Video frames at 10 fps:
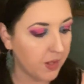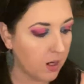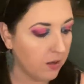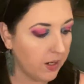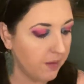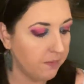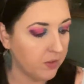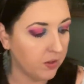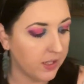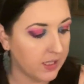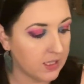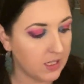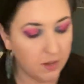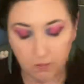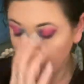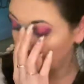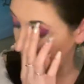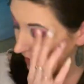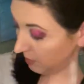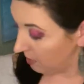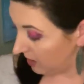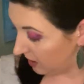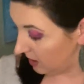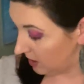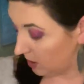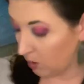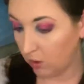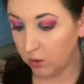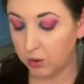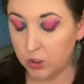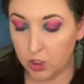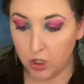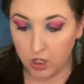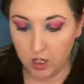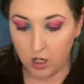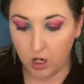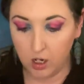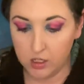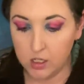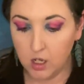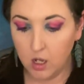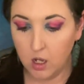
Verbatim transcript: Alright, so let's see. We're going to get one of these Souls Journey cards